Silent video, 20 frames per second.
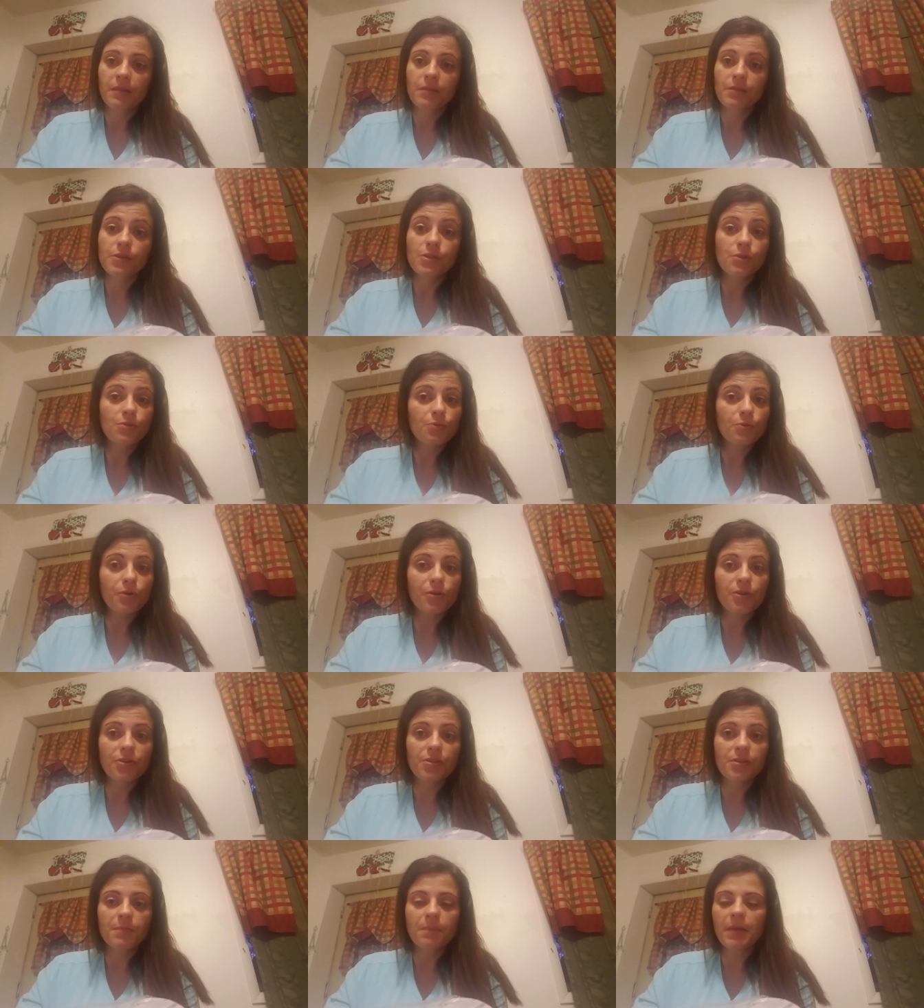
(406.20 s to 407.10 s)

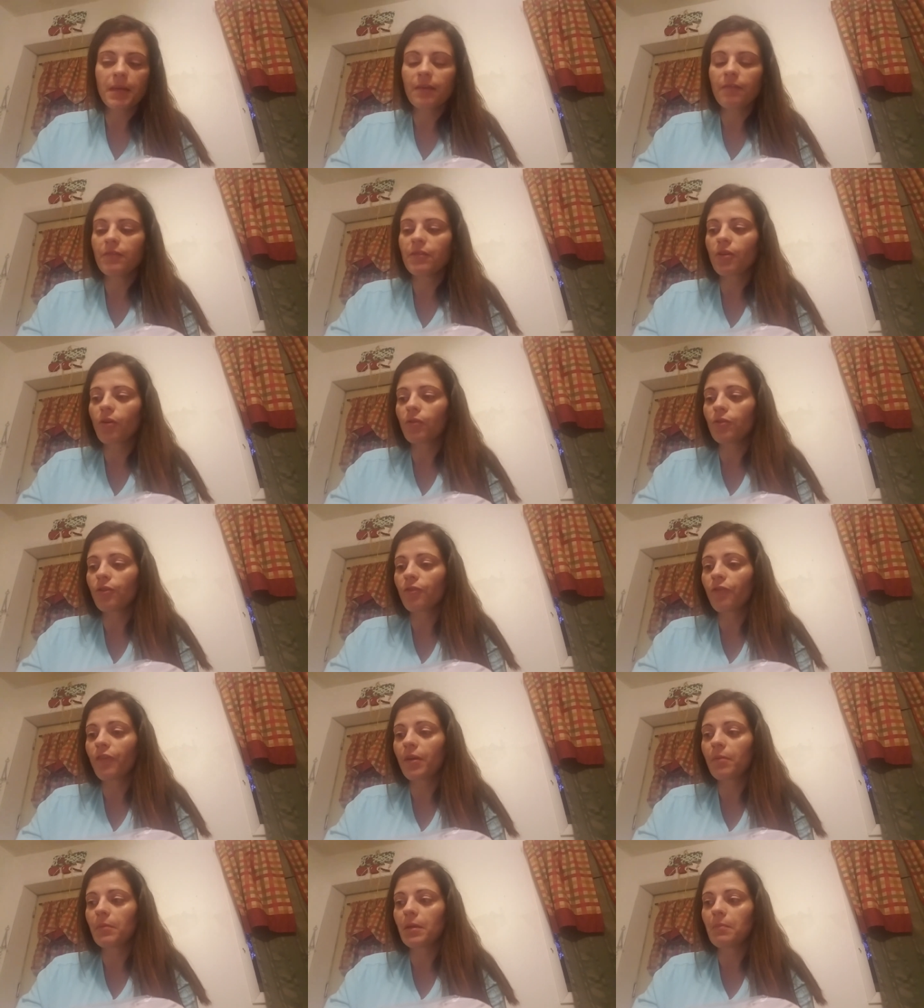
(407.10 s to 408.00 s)
disorder as me, even though their
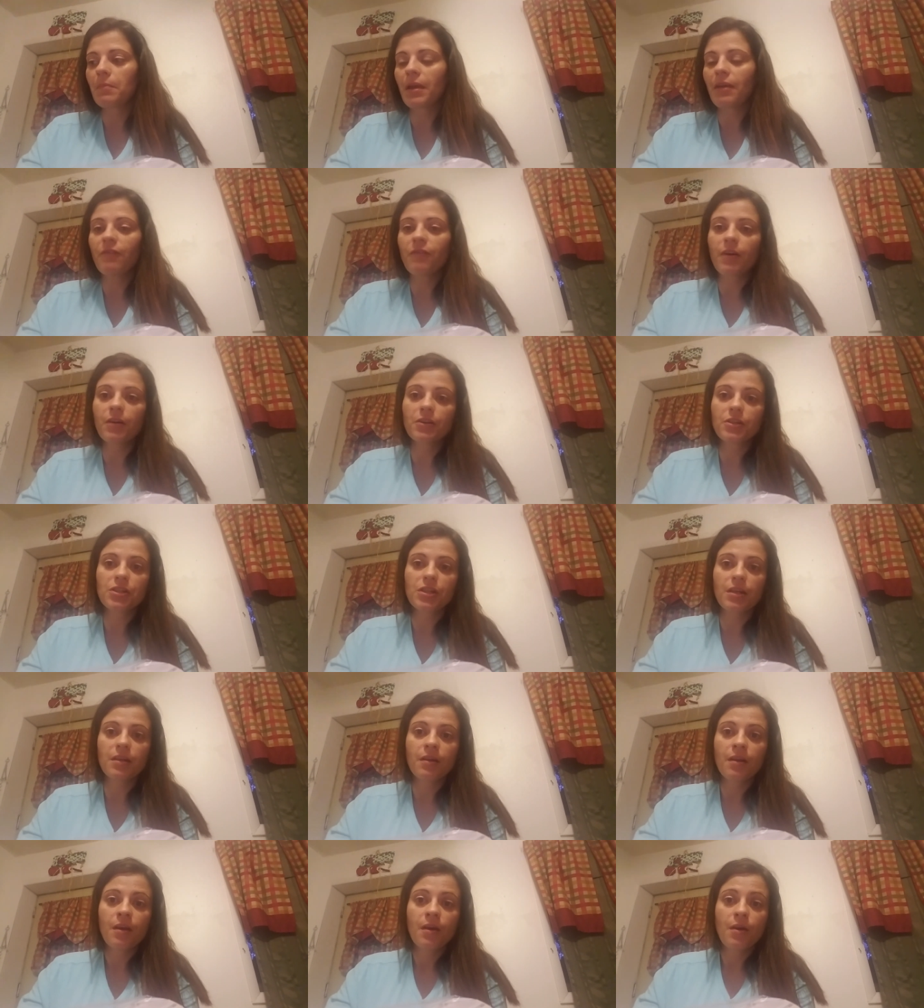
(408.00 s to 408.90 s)
family may
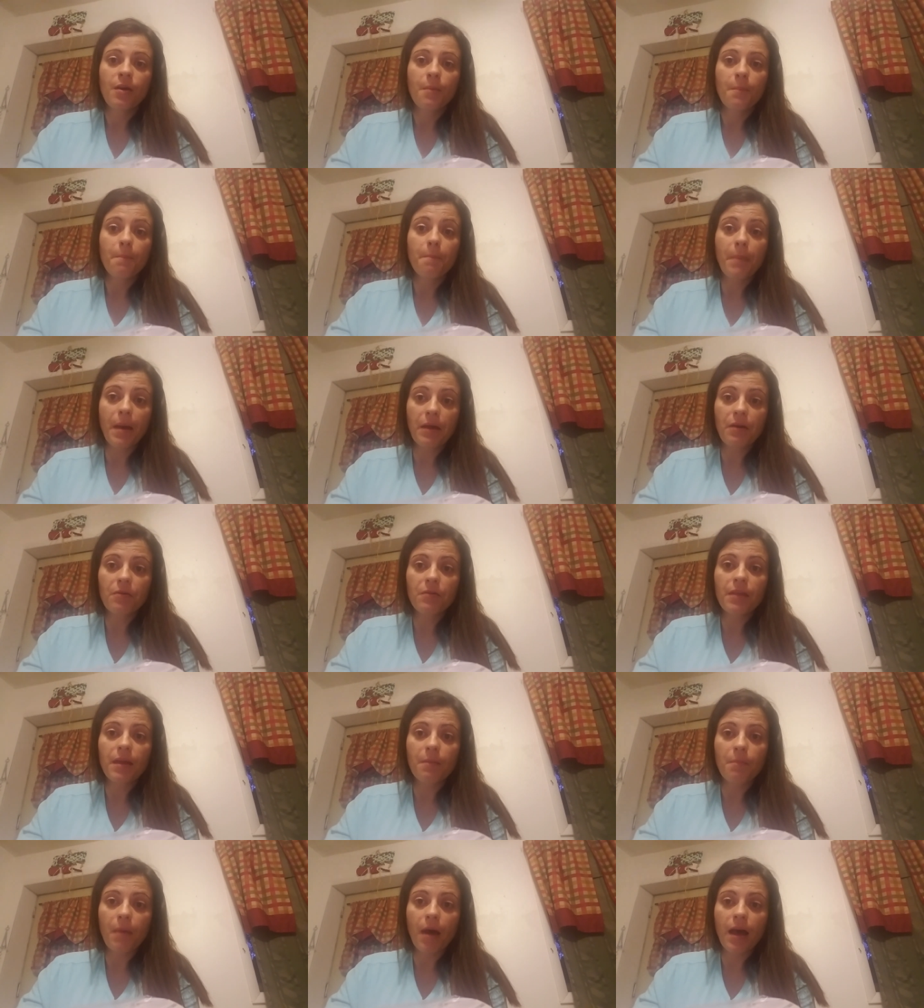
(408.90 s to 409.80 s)
function better
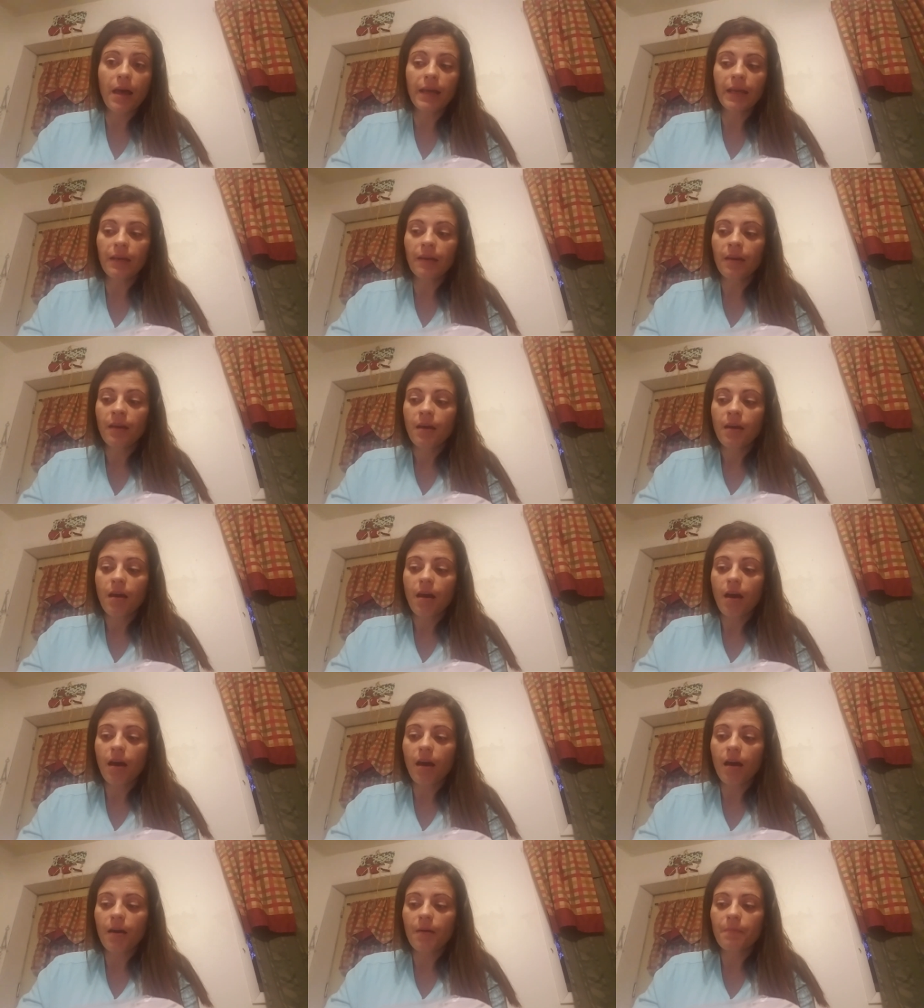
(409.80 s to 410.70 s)
than mine,
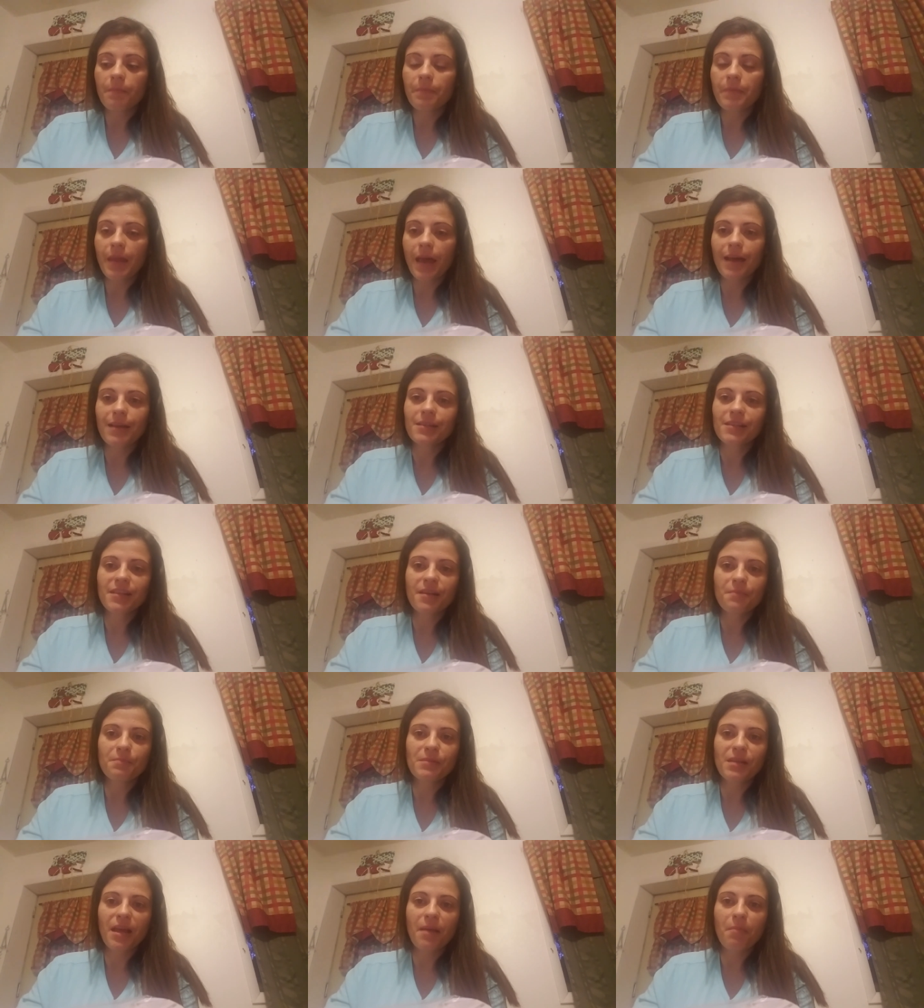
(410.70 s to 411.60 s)
has
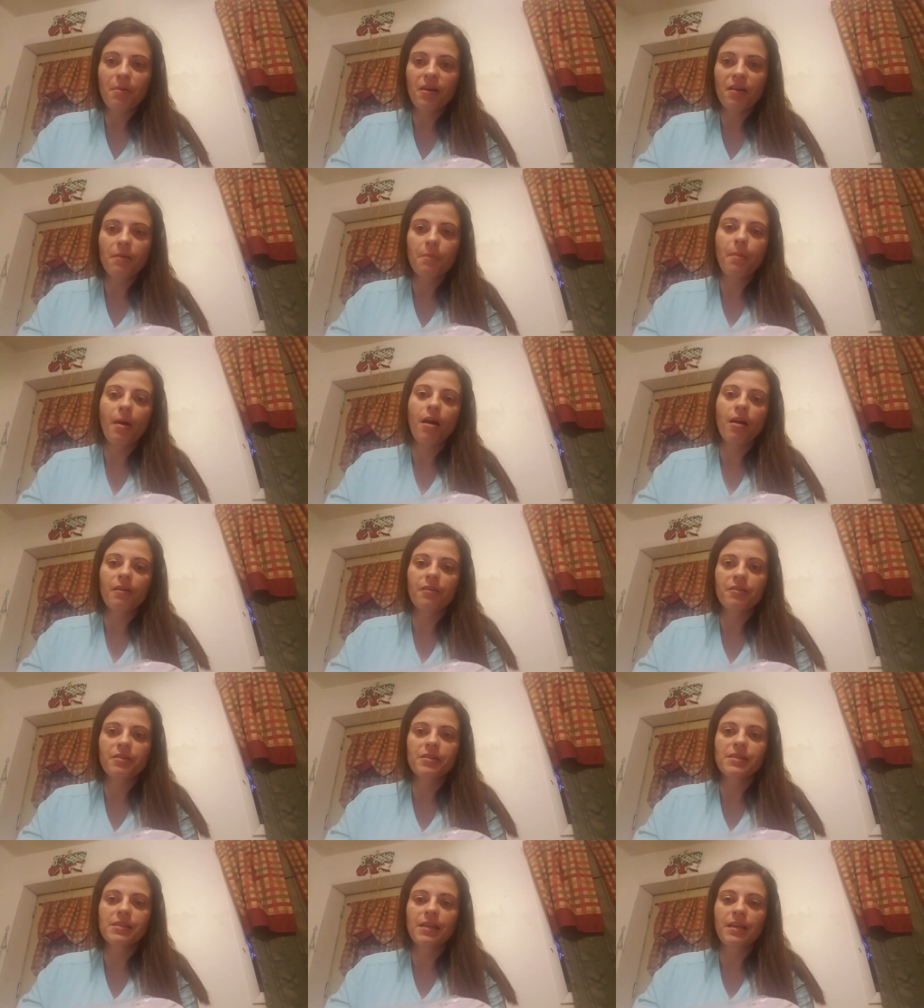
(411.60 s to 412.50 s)
some type of
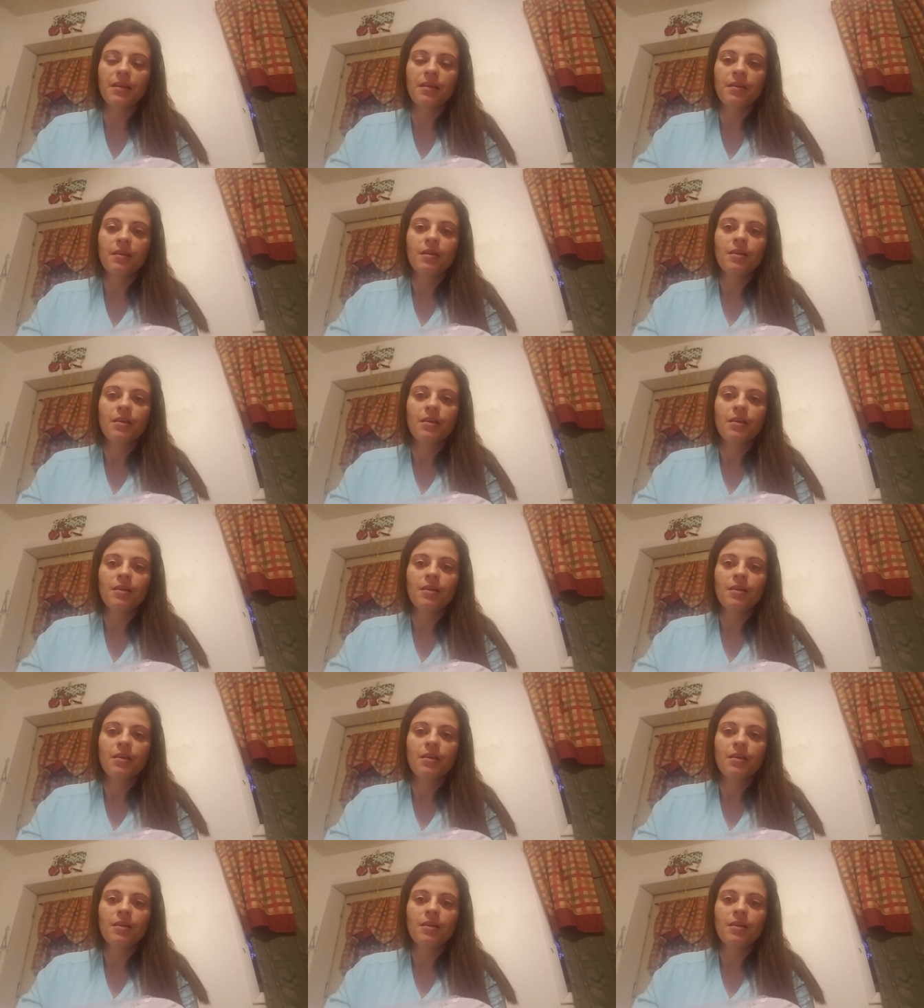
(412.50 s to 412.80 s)
hypocrisy.